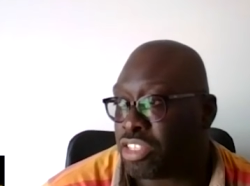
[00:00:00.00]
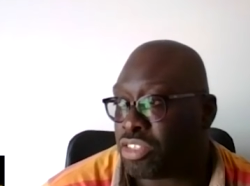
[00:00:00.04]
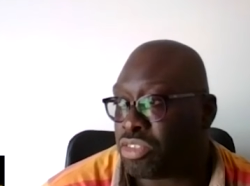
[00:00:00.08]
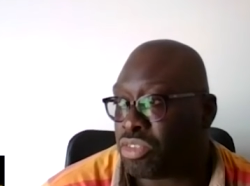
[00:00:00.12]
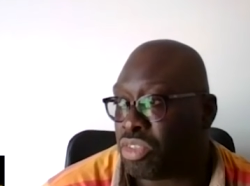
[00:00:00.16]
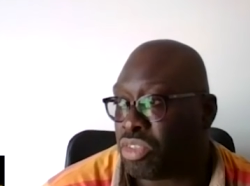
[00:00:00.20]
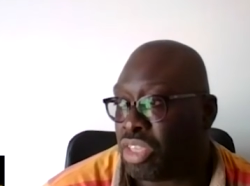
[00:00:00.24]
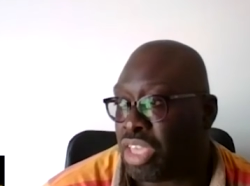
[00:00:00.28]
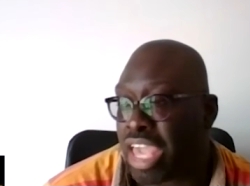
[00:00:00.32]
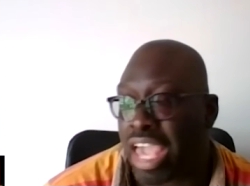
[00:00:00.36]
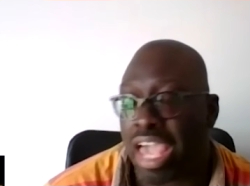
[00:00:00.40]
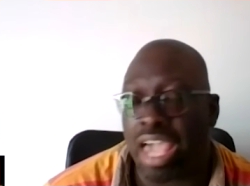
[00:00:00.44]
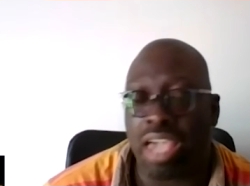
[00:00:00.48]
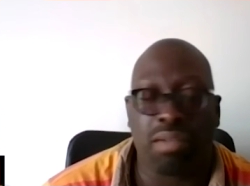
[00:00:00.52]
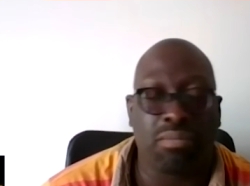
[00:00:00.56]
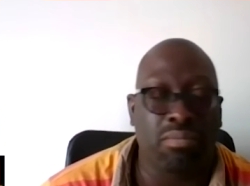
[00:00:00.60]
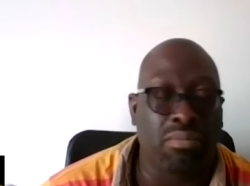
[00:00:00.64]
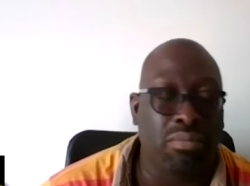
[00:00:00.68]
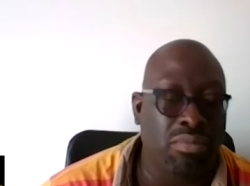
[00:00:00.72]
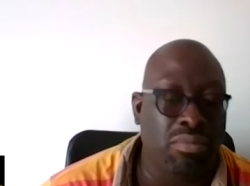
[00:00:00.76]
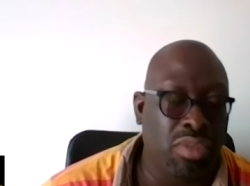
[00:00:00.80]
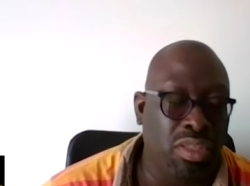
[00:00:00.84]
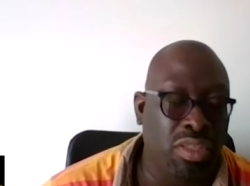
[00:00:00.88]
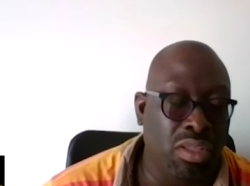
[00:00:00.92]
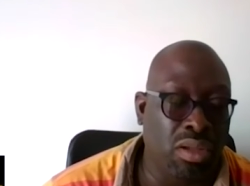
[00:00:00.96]
is, yeah,
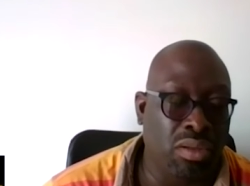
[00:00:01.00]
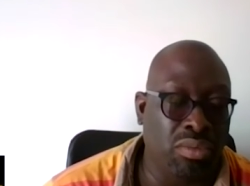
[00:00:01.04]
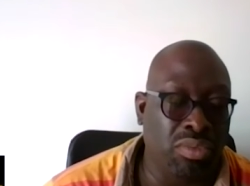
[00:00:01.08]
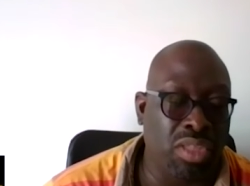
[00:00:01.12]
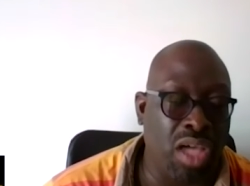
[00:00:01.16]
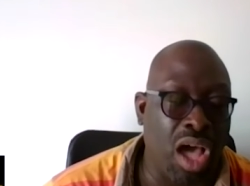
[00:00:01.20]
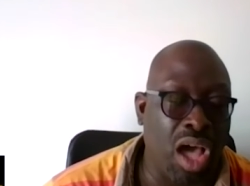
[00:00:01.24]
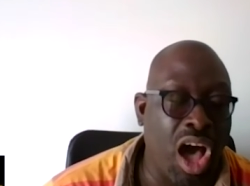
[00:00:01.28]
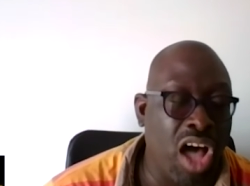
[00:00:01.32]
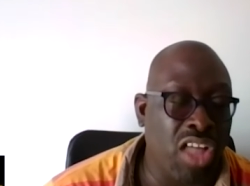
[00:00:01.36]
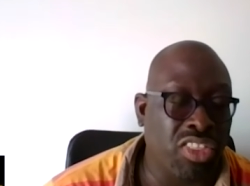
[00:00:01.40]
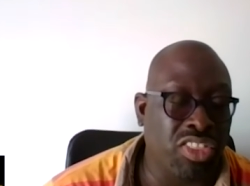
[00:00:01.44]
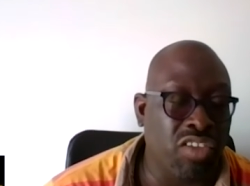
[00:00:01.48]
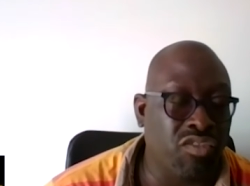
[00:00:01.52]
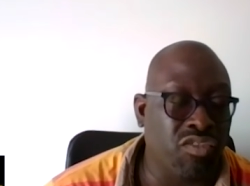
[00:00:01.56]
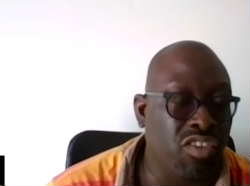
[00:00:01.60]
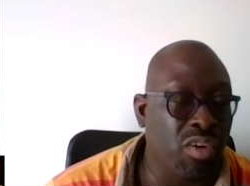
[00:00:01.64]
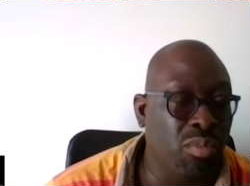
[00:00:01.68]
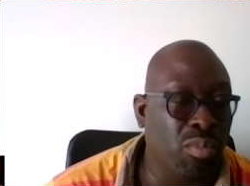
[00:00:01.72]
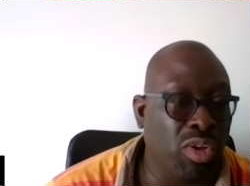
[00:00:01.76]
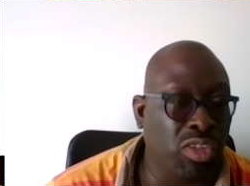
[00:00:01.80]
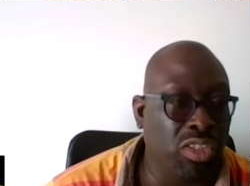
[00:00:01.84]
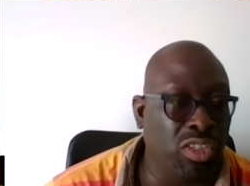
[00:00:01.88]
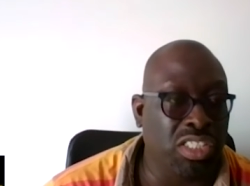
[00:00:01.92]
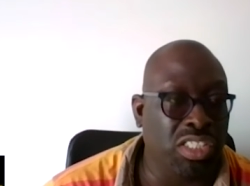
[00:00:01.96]
you know, there are
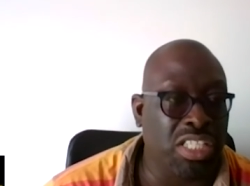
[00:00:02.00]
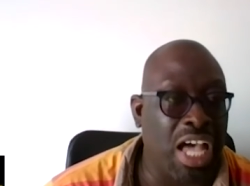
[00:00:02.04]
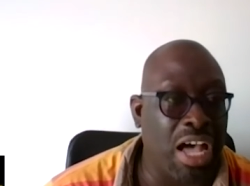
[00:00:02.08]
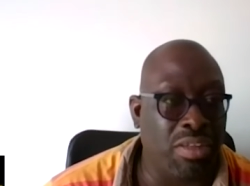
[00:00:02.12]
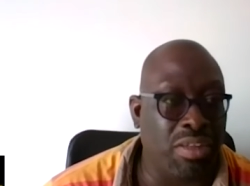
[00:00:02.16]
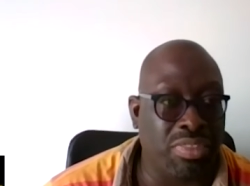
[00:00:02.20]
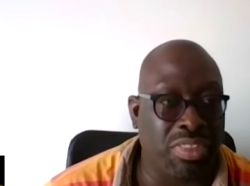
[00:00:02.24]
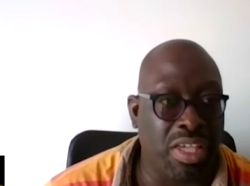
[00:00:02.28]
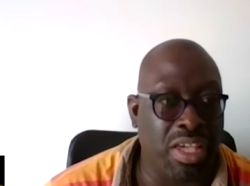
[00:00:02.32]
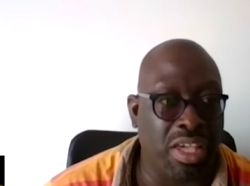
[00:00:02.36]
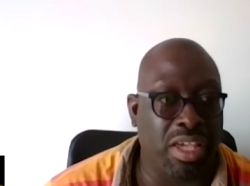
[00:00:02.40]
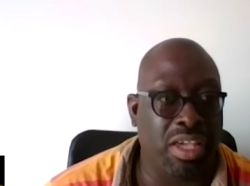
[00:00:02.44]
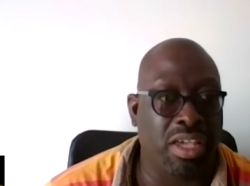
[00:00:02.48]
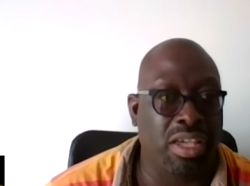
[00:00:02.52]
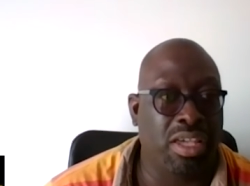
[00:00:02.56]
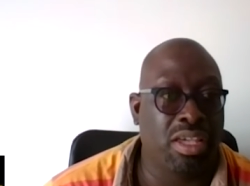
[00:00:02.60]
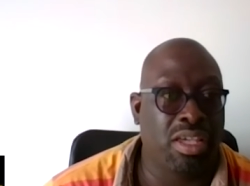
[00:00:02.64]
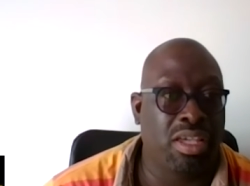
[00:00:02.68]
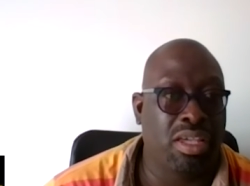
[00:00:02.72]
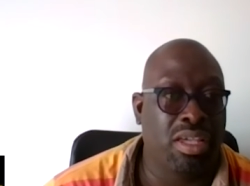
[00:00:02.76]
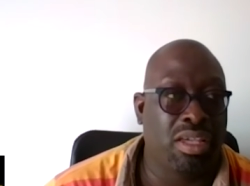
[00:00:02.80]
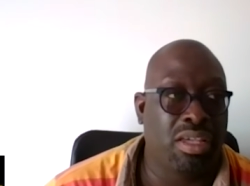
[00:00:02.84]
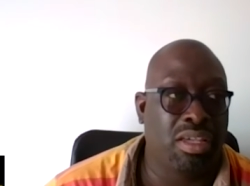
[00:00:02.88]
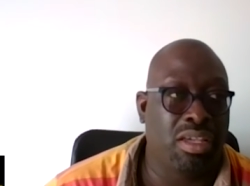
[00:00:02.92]
different models out there.